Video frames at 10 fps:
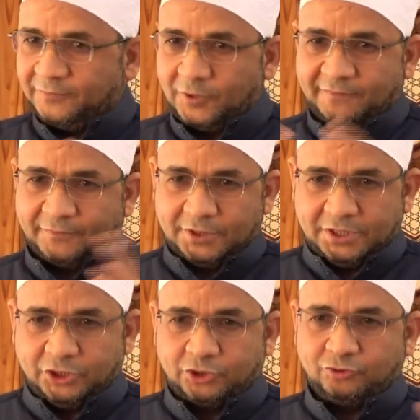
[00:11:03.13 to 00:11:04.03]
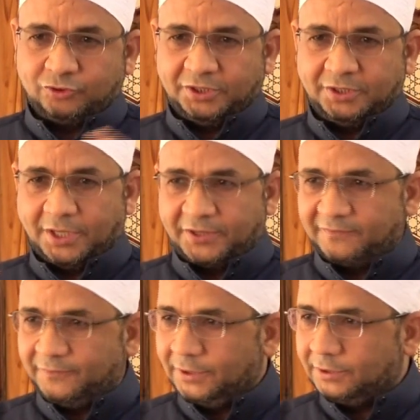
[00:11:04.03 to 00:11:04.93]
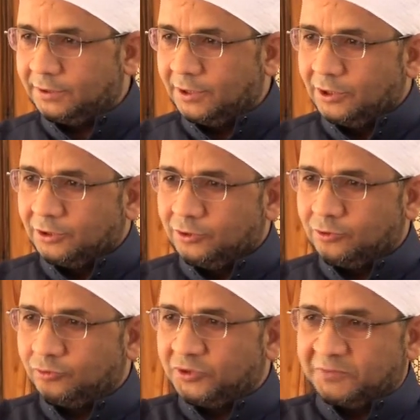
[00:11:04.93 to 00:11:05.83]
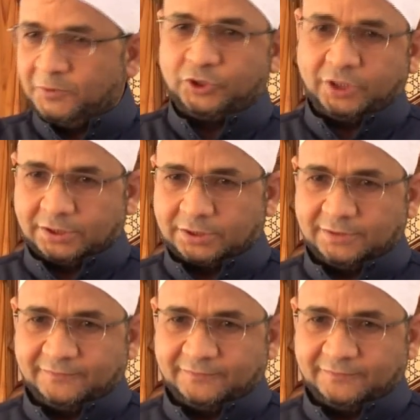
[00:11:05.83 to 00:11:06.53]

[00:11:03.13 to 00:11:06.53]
If you have any issue in any other field, you go to specialist.